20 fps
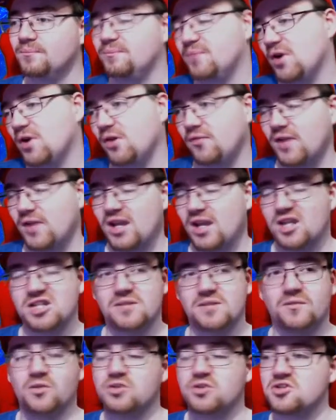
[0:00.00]
Both
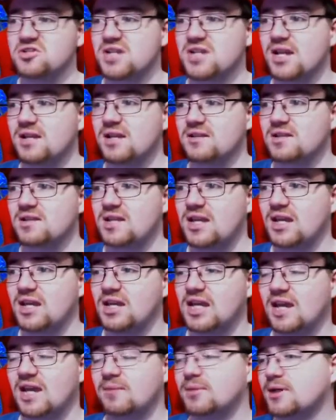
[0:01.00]
Airship Fortress and
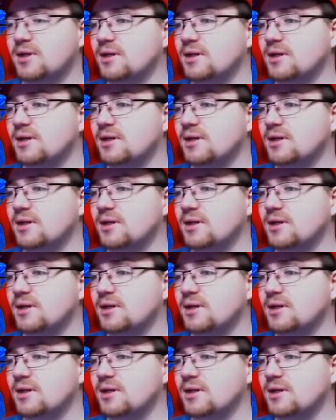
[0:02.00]
DK